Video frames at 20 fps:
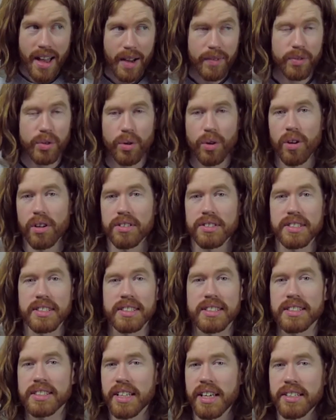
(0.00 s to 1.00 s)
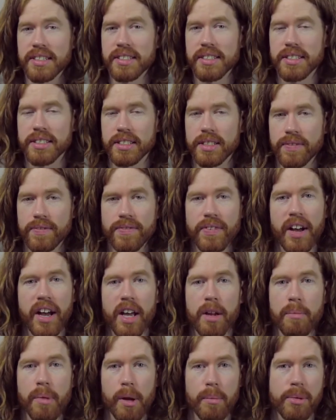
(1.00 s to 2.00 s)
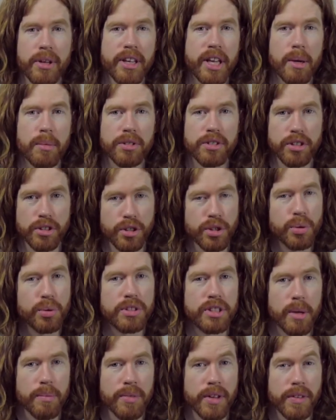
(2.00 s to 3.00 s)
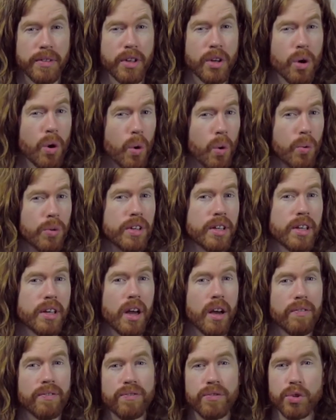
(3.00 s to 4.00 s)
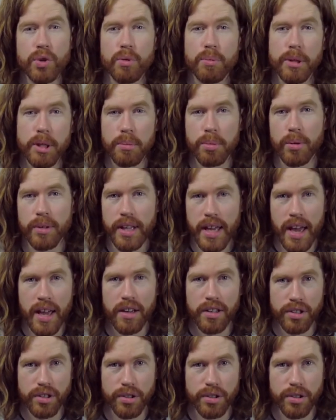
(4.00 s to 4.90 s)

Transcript: After all, success is defined by being able to do something that only a few people can